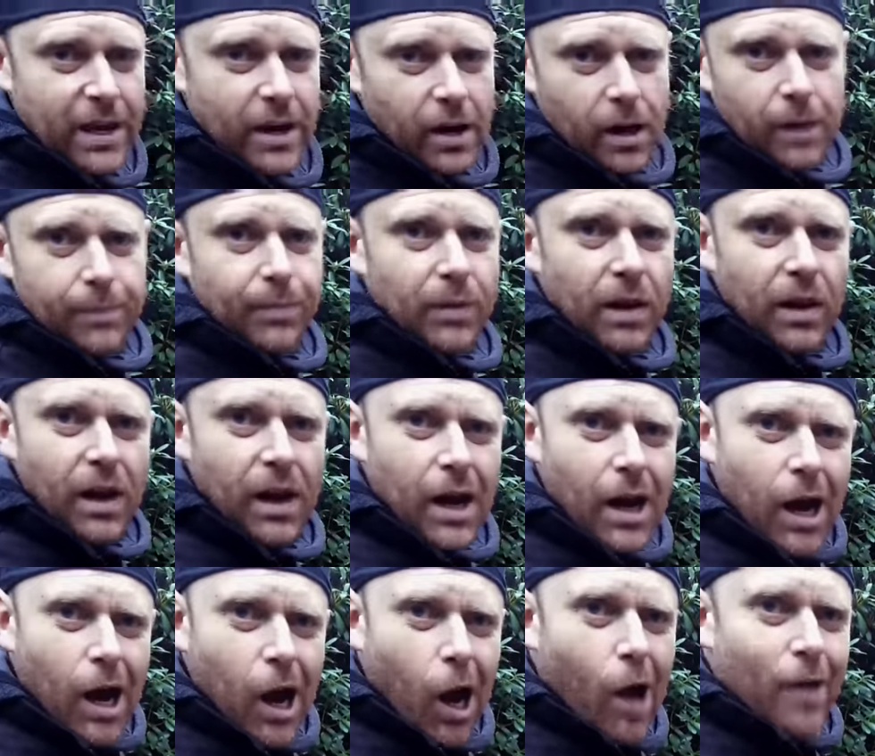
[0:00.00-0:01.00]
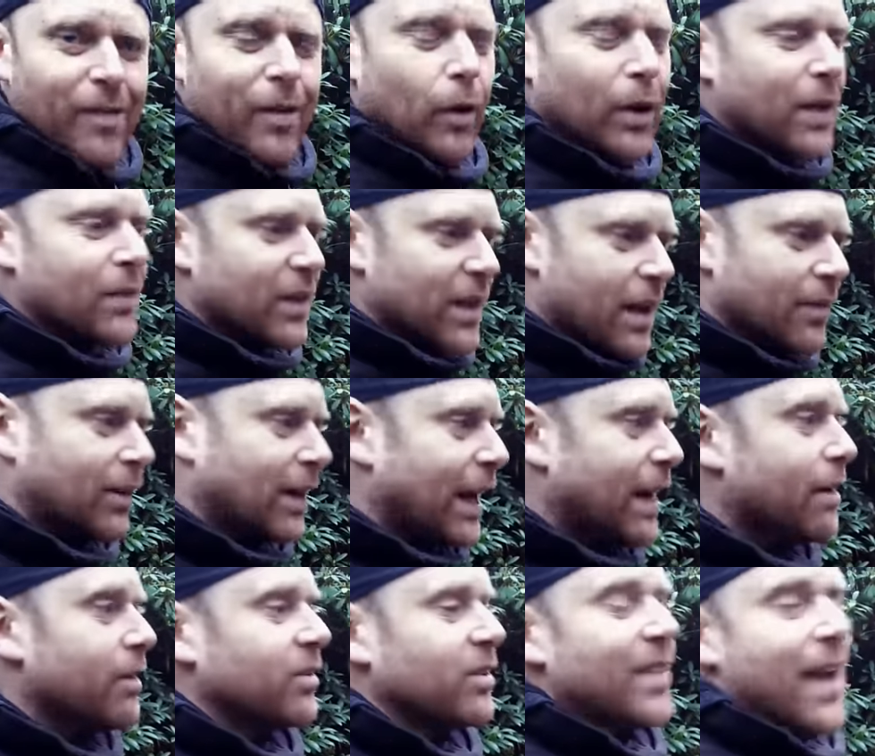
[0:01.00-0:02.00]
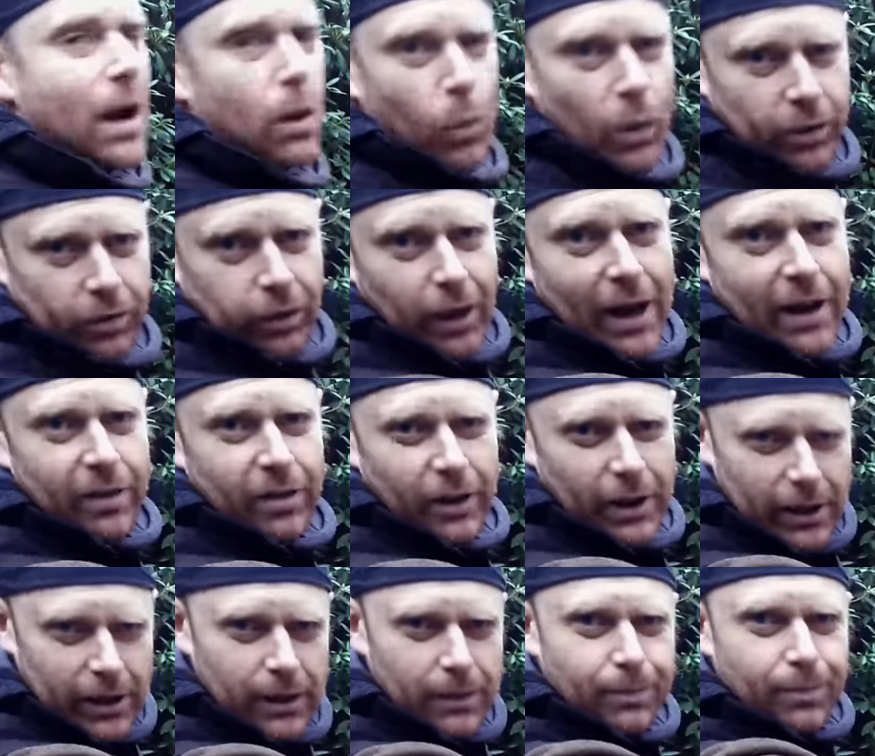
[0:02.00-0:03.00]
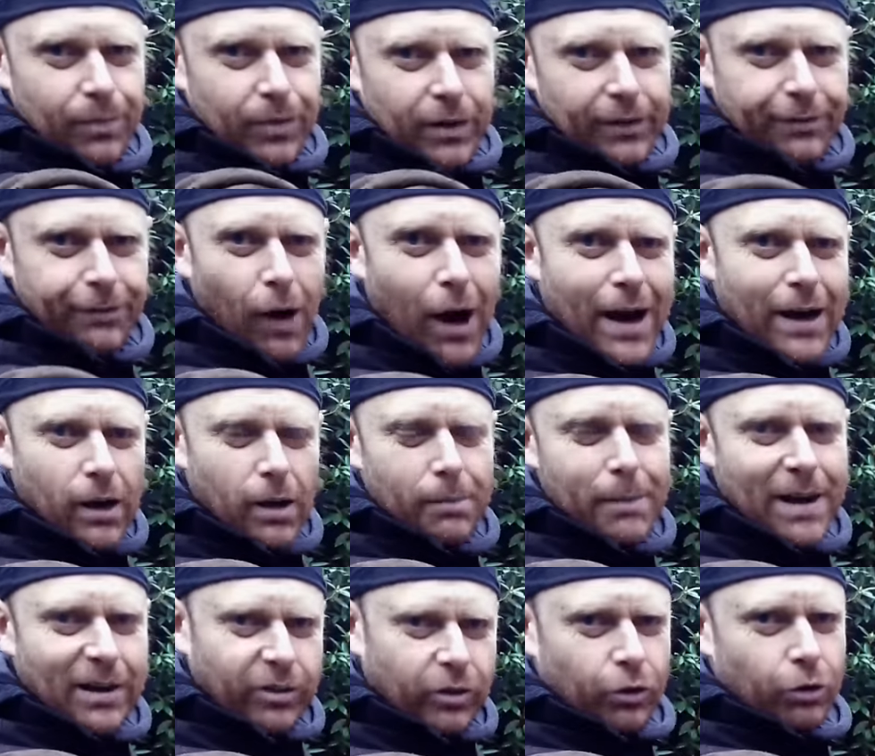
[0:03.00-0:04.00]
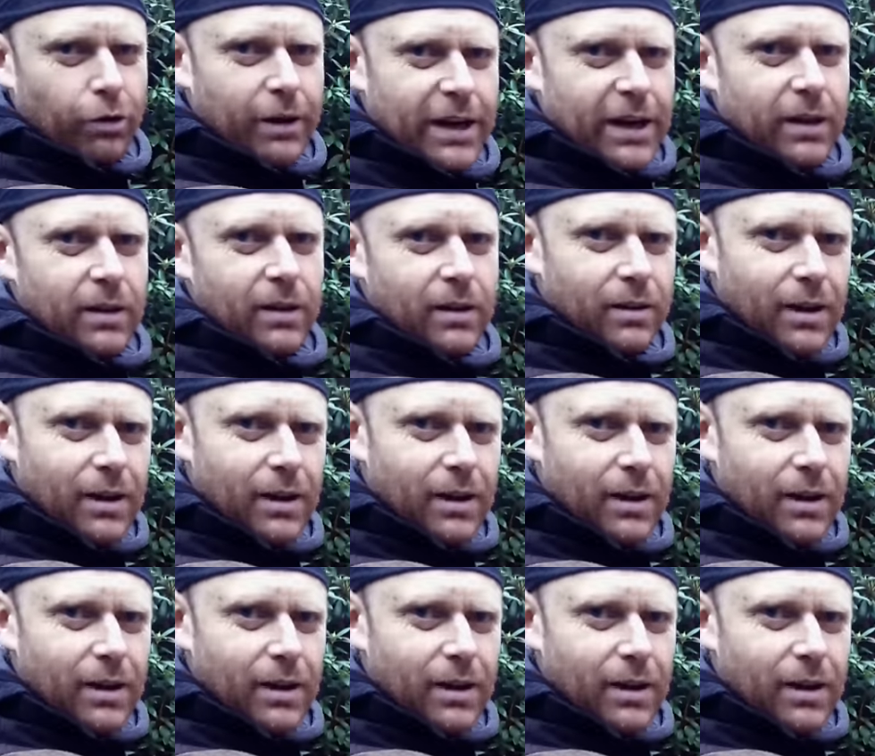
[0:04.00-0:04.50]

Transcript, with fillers: here. Hopefully I've given enough clearance to that with like the, the finer mesh screen